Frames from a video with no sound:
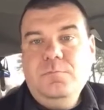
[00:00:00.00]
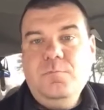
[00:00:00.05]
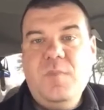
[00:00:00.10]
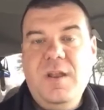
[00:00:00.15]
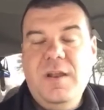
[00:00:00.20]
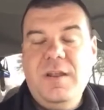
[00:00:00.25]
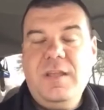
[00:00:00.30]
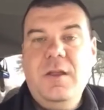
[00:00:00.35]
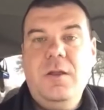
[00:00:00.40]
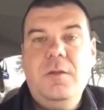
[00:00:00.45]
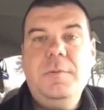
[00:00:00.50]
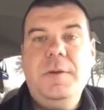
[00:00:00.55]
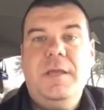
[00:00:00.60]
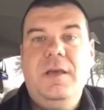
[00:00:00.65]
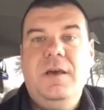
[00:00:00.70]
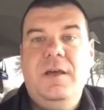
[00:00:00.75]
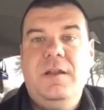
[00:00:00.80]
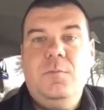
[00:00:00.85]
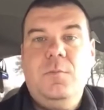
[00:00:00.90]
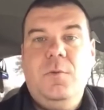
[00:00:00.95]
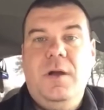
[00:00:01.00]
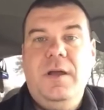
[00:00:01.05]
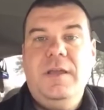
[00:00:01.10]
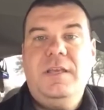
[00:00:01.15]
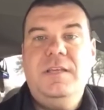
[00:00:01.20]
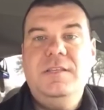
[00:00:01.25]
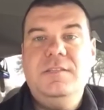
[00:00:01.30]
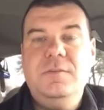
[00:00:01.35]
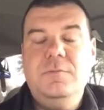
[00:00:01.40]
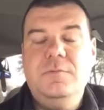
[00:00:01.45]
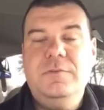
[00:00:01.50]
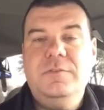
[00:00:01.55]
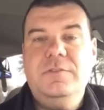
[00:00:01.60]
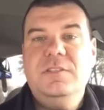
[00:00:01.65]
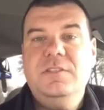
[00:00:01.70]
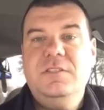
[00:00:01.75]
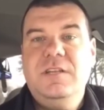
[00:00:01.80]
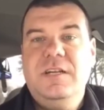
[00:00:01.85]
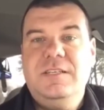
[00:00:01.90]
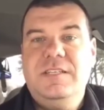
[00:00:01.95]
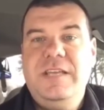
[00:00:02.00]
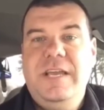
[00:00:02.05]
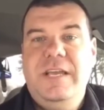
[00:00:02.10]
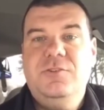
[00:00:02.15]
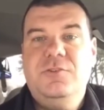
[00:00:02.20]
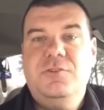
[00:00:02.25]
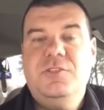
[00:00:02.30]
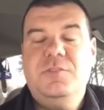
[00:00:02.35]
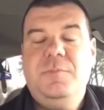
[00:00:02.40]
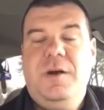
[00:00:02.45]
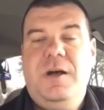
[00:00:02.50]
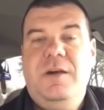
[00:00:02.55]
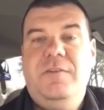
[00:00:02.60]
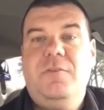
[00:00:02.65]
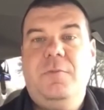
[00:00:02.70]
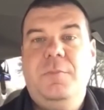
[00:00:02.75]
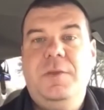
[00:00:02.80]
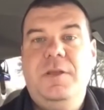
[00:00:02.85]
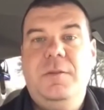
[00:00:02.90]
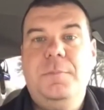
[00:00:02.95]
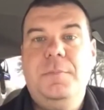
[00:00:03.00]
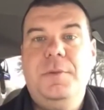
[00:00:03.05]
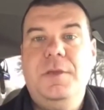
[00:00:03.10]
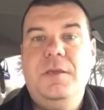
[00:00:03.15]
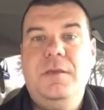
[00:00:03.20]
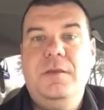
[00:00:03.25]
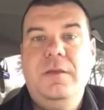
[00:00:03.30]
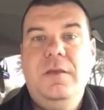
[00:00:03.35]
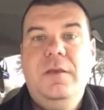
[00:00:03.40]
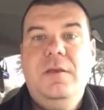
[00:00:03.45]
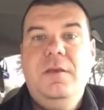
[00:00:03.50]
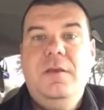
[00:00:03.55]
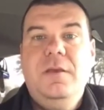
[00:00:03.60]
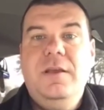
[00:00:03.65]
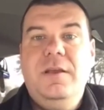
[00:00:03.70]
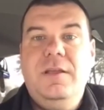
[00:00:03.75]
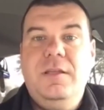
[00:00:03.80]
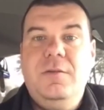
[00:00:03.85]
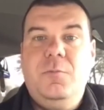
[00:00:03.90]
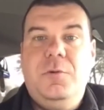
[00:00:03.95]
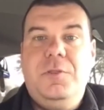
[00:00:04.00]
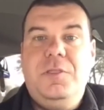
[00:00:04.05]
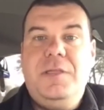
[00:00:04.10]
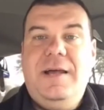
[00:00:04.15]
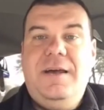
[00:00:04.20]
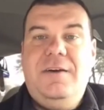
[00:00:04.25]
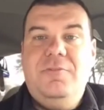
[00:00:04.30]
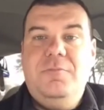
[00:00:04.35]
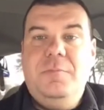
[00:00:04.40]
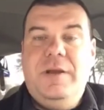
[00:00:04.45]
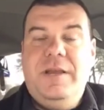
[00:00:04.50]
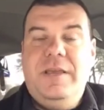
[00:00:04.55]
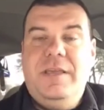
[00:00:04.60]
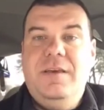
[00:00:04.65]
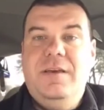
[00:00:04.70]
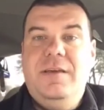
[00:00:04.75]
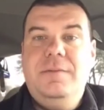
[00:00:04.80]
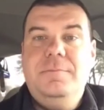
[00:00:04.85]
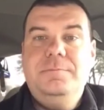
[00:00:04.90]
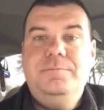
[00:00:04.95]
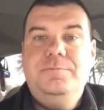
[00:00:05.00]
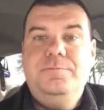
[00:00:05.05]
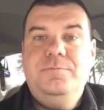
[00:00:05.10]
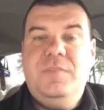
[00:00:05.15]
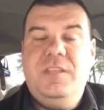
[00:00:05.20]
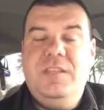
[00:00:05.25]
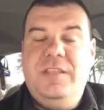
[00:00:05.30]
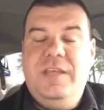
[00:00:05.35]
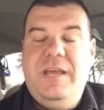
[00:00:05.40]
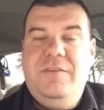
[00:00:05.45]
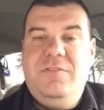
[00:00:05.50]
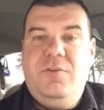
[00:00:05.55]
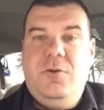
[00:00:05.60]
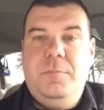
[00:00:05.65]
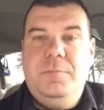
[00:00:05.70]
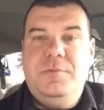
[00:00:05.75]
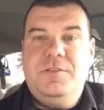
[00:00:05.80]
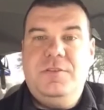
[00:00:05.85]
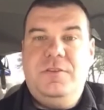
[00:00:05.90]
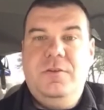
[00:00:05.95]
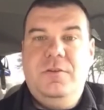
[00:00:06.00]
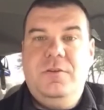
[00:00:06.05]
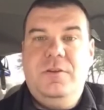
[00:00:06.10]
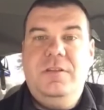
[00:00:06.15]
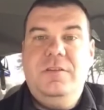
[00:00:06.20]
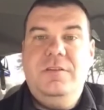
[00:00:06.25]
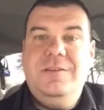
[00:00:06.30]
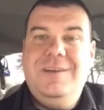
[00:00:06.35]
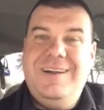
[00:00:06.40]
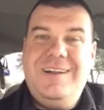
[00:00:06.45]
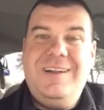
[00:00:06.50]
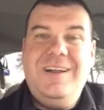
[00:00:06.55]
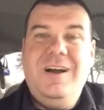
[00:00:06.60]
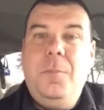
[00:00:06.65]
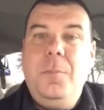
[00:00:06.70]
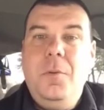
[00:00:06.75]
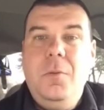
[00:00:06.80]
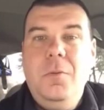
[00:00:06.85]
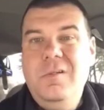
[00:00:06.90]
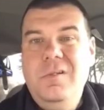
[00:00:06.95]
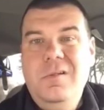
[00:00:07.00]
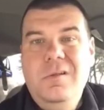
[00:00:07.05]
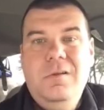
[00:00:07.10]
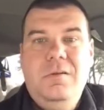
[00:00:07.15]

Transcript: And I carried my gun. Why? Because it was a dangerous spot for me to be without my gun. Did they have armed security? A couple.